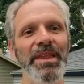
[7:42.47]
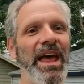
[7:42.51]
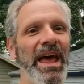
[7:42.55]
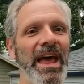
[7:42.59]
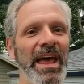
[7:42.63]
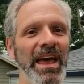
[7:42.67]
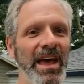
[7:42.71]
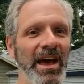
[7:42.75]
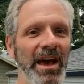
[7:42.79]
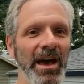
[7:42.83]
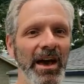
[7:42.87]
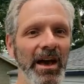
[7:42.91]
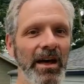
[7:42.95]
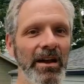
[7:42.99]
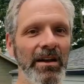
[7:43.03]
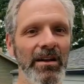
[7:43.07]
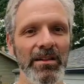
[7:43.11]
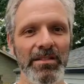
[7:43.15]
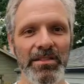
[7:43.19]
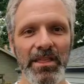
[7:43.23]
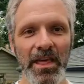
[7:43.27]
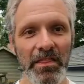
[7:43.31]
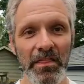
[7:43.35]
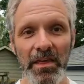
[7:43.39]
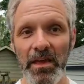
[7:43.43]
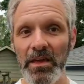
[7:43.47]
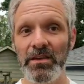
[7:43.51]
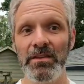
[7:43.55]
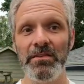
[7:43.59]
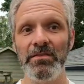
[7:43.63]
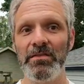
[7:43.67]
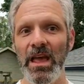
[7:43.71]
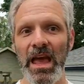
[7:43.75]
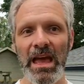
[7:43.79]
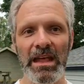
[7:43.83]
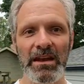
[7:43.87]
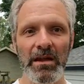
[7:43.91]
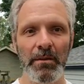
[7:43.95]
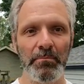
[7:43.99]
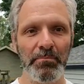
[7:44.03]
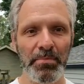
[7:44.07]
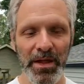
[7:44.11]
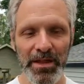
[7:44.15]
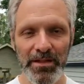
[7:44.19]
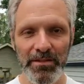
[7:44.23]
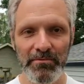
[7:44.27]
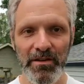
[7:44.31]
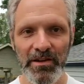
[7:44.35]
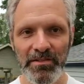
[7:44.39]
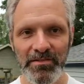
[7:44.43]
And then they end up
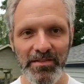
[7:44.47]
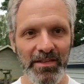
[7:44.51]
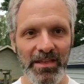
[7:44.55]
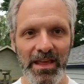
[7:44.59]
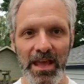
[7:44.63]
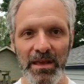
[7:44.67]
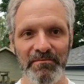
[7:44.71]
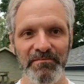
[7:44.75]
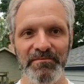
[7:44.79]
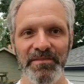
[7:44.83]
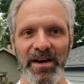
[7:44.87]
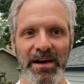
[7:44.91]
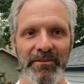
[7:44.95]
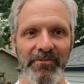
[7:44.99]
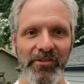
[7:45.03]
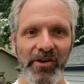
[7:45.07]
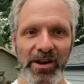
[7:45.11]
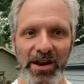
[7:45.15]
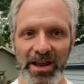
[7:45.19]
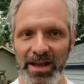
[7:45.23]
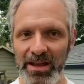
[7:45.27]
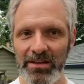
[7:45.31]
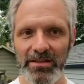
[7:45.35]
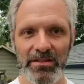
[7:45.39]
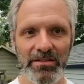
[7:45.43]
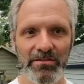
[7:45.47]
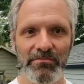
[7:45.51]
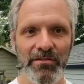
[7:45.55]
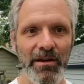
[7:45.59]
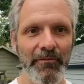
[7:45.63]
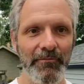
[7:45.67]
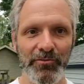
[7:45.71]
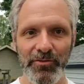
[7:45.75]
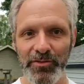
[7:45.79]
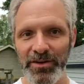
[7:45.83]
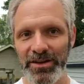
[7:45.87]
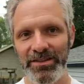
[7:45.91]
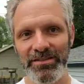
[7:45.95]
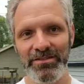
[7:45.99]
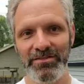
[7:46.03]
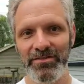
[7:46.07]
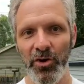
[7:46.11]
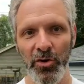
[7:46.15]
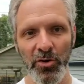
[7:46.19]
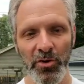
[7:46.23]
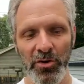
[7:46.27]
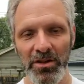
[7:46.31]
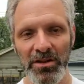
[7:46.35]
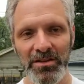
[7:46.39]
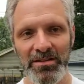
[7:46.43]
playing the rest of the game 5-on-8, and the referees
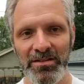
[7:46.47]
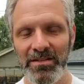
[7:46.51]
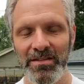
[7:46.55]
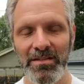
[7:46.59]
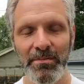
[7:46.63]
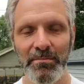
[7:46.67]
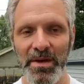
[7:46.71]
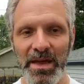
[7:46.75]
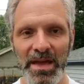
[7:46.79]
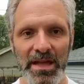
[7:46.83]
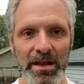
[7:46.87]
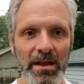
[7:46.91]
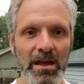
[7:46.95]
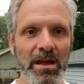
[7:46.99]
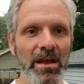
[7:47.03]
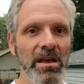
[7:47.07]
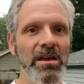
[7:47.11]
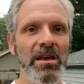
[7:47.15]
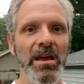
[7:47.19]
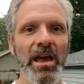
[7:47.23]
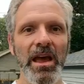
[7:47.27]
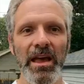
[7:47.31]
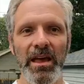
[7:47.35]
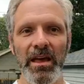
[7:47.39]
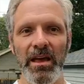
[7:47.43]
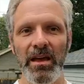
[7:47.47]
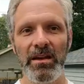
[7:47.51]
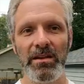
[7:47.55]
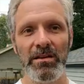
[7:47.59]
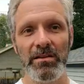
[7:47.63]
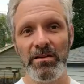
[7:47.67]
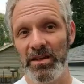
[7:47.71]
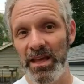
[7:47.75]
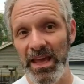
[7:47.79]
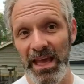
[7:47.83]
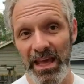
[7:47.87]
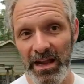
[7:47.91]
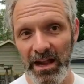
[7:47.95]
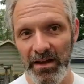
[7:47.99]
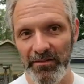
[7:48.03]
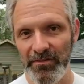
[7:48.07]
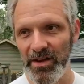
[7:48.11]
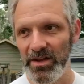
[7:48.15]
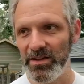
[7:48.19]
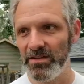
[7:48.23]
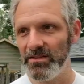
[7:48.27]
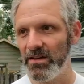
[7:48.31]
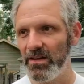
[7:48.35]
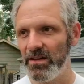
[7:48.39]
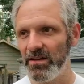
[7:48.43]
totally did them in, and can't have
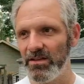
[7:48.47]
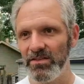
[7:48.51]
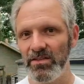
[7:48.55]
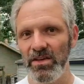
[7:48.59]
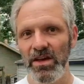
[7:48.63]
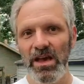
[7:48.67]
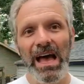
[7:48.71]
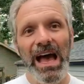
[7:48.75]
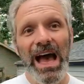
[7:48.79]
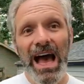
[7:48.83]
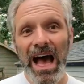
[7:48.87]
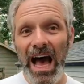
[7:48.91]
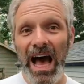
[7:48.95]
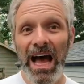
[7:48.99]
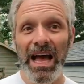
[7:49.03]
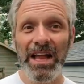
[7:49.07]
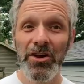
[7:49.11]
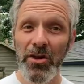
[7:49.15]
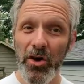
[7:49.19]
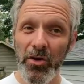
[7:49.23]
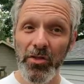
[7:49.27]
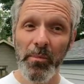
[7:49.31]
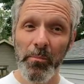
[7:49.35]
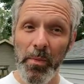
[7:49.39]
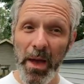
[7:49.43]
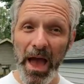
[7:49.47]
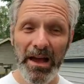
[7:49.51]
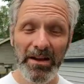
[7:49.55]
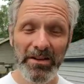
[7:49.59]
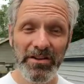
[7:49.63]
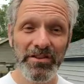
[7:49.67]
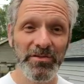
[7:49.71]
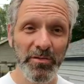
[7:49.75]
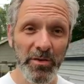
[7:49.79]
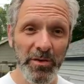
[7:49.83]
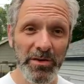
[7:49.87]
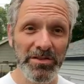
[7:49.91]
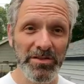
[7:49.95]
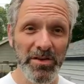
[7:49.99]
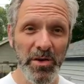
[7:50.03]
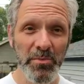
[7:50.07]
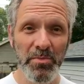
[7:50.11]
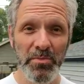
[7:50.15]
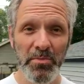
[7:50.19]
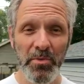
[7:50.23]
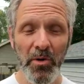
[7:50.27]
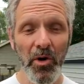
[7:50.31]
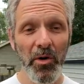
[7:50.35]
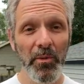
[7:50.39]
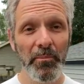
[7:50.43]
nice things. I know the Packers won a Super
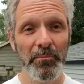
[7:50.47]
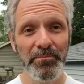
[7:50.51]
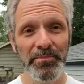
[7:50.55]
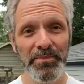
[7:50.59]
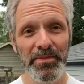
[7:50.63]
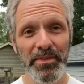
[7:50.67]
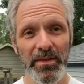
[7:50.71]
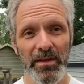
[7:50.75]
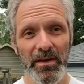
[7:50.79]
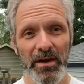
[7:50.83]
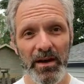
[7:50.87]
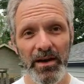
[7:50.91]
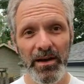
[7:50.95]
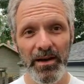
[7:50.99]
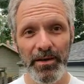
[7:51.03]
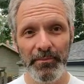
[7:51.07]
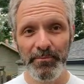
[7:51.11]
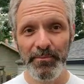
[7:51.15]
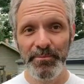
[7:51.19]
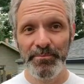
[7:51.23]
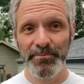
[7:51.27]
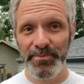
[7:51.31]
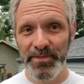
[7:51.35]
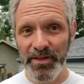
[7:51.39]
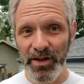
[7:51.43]
Bowl, in